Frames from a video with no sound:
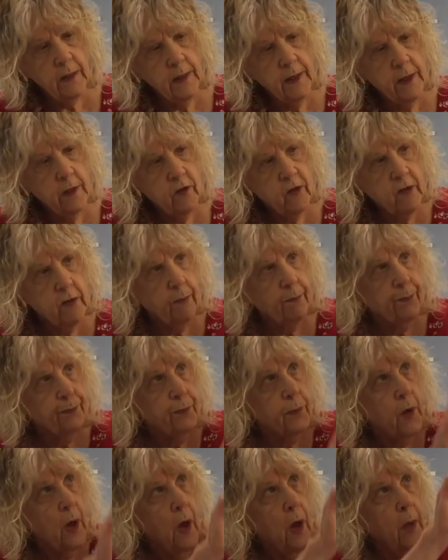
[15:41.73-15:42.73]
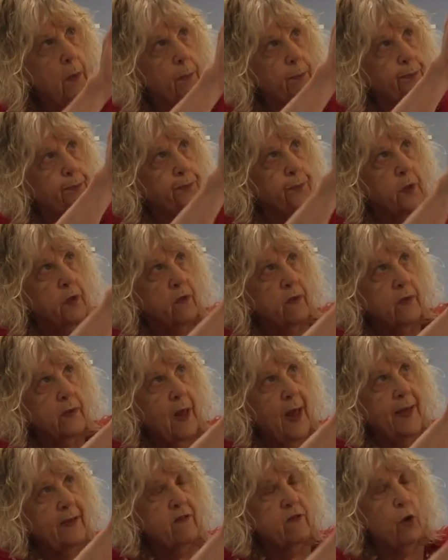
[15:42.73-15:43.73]
a little
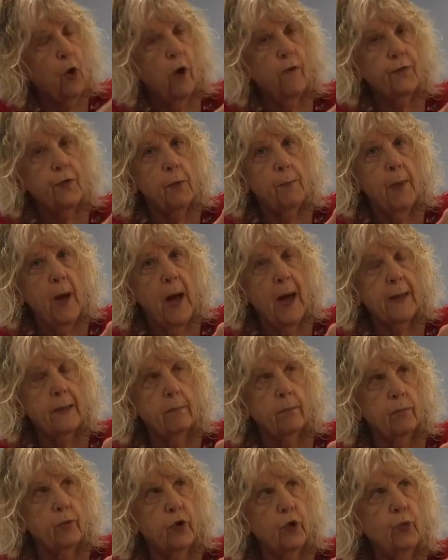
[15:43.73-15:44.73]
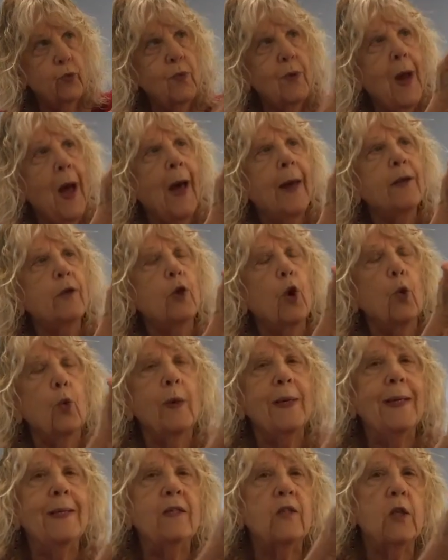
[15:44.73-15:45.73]
slice off the bottom. Do not go
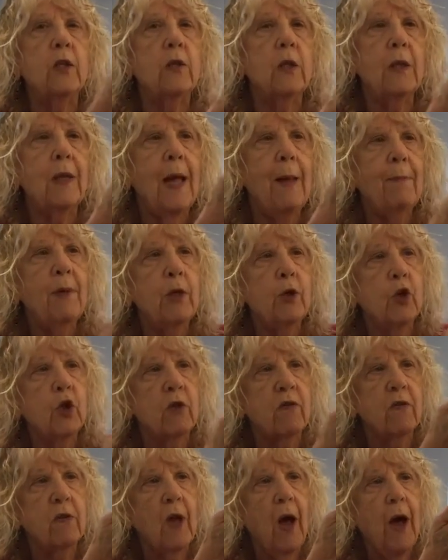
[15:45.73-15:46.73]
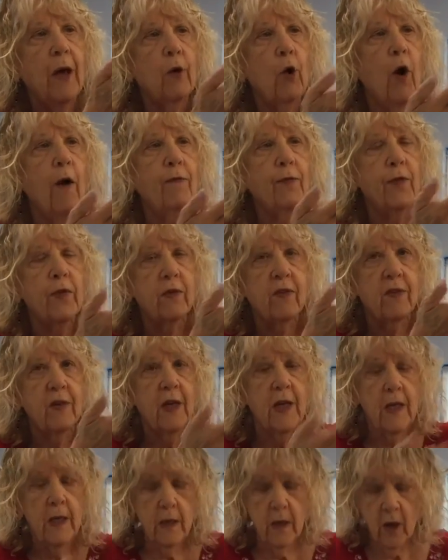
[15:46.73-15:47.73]
into the lemon, just cut off the
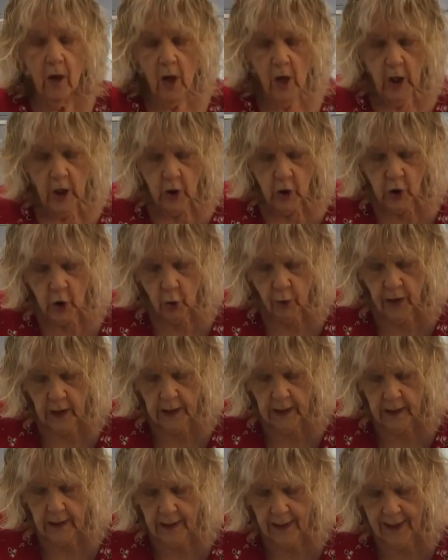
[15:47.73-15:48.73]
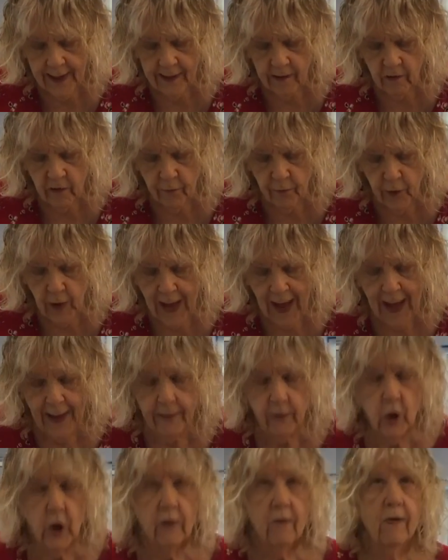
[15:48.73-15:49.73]
skin so that it lays flat,
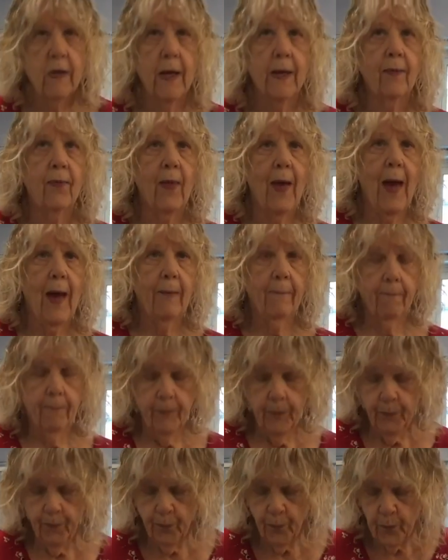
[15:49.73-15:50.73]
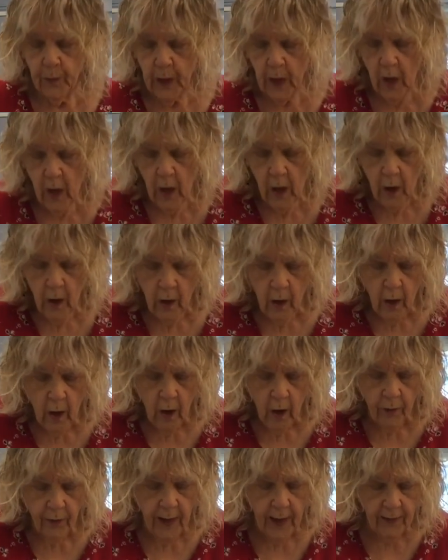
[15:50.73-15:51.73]
just like that.
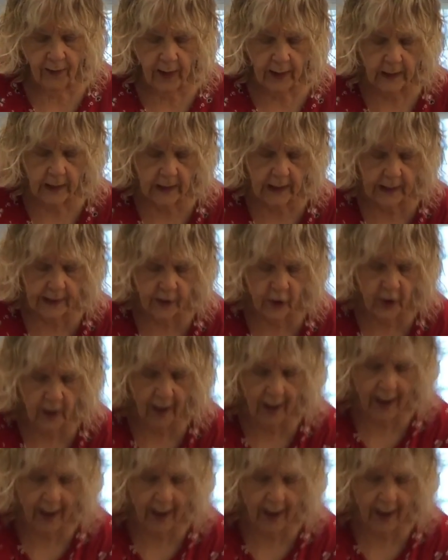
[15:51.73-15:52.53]
Then they need to